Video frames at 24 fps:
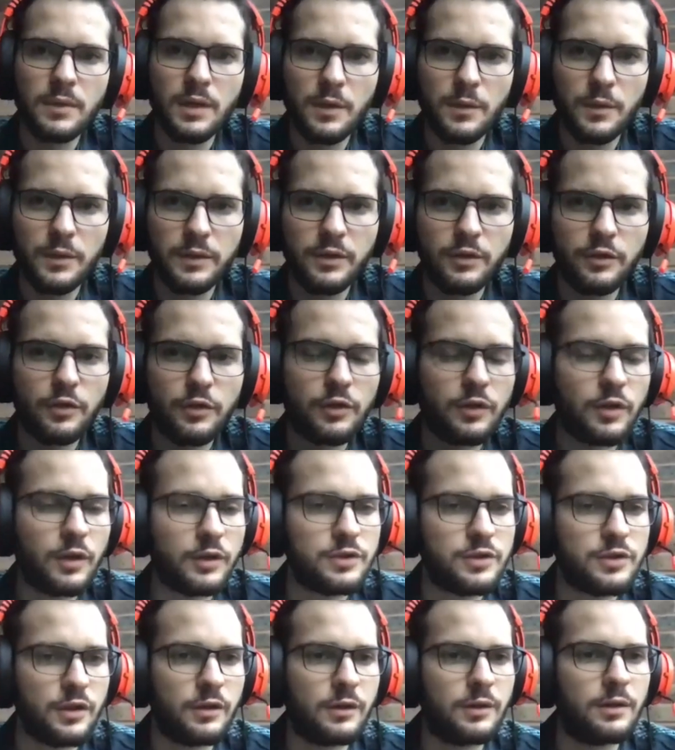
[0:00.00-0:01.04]
wanted to
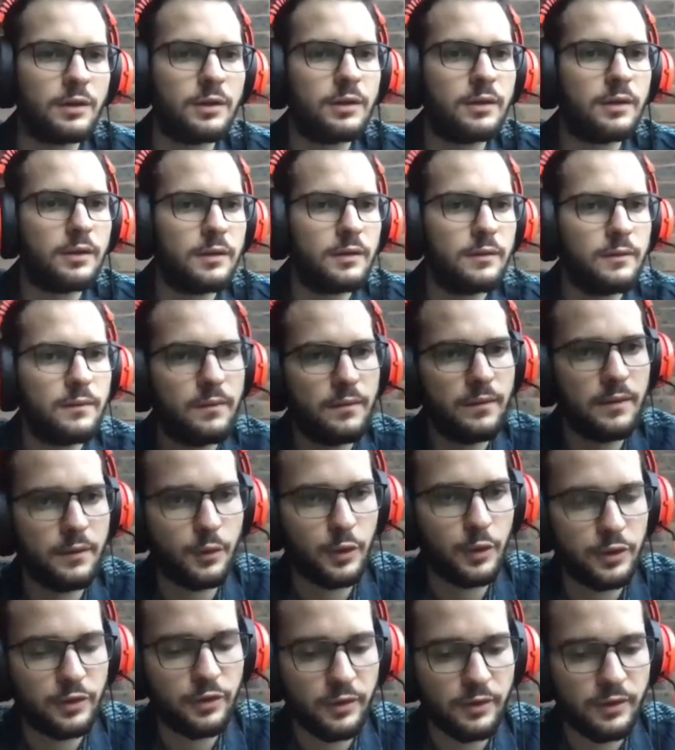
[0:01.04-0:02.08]
touch on
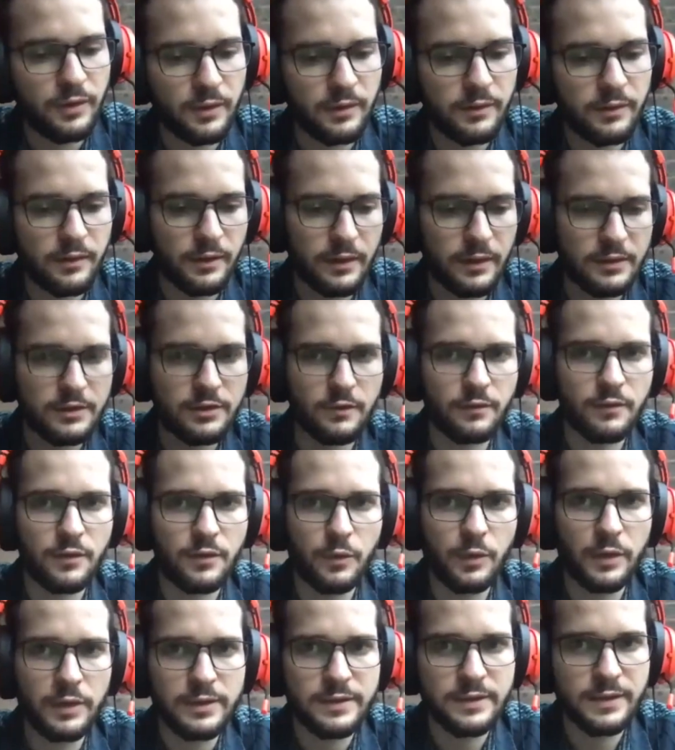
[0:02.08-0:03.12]
what do you think the rest of the
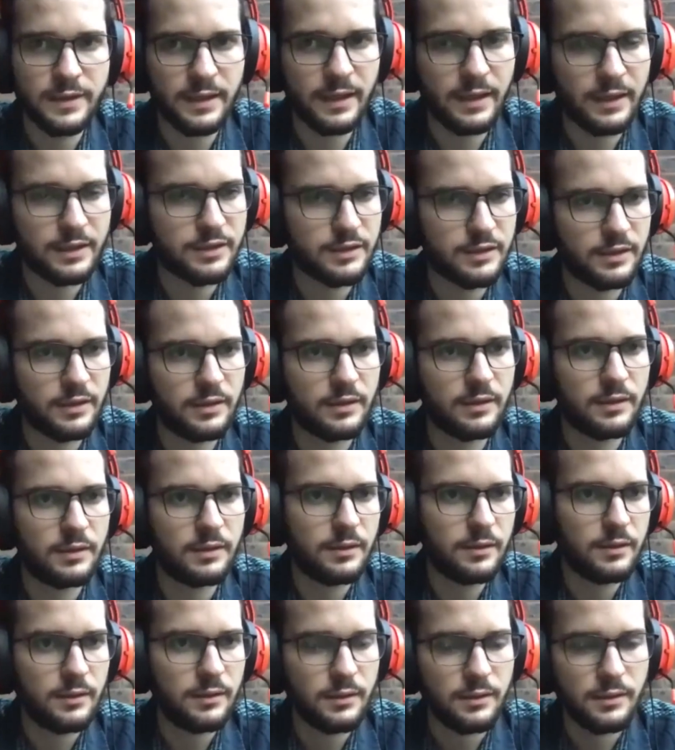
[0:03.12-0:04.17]
world's reaction,
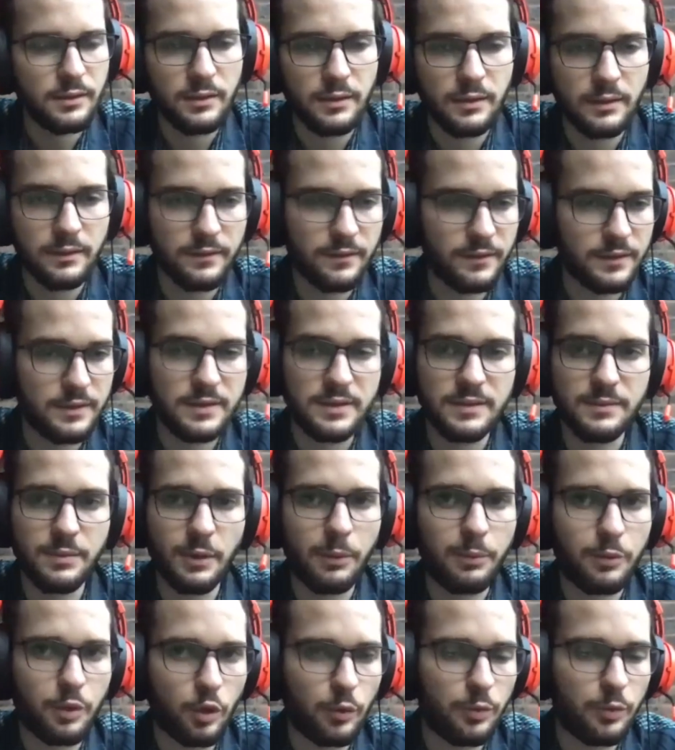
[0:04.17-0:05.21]
if it's
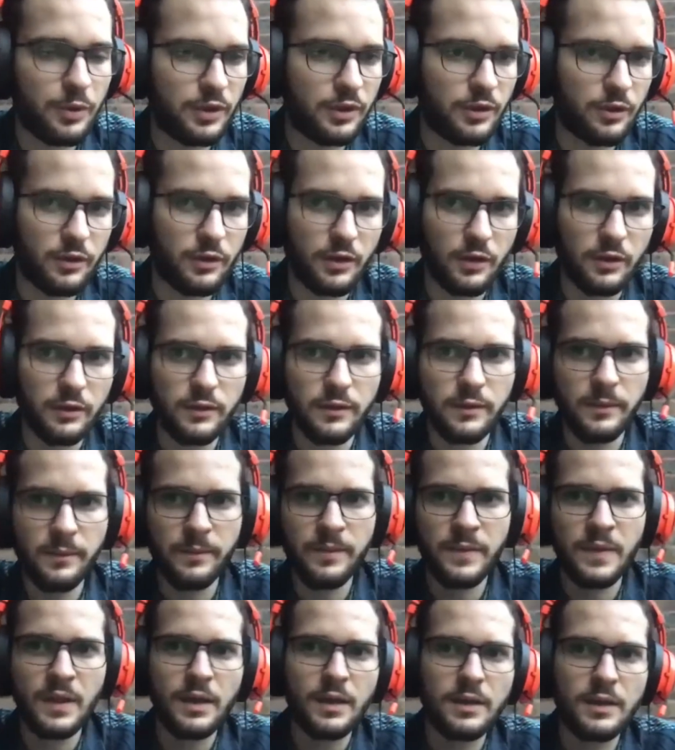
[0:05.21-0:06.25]
appropriate or not.
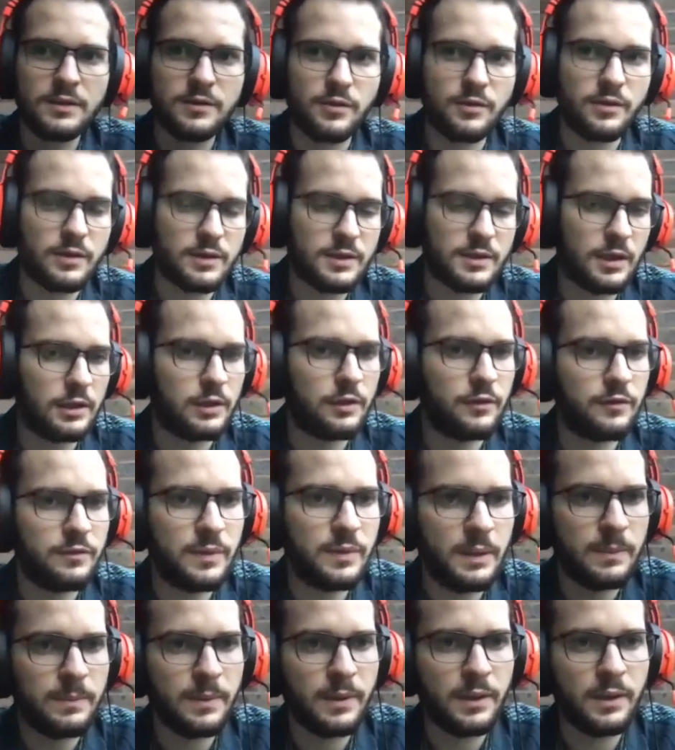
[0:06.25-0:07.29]
So there's lots of
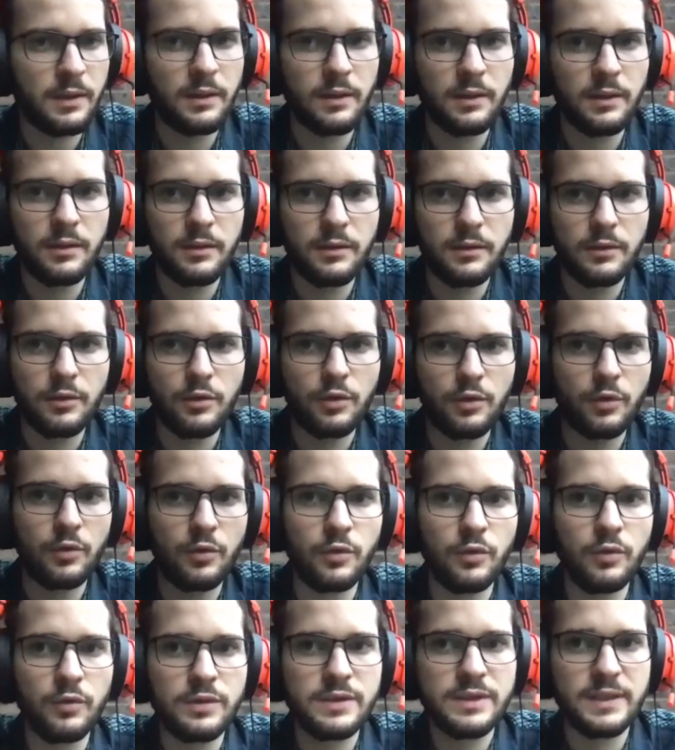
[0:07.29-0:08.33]
people
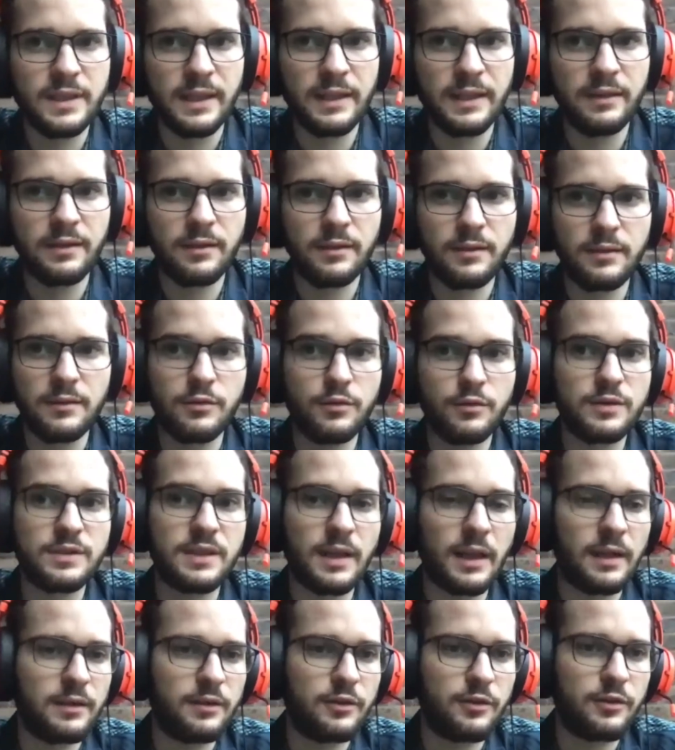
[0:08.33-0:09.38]
who
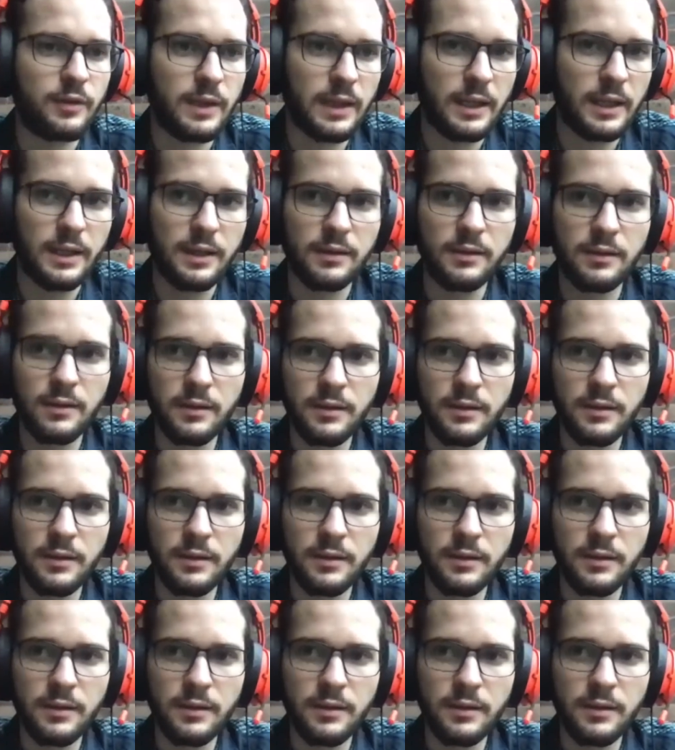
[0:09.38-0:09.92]
stand to gain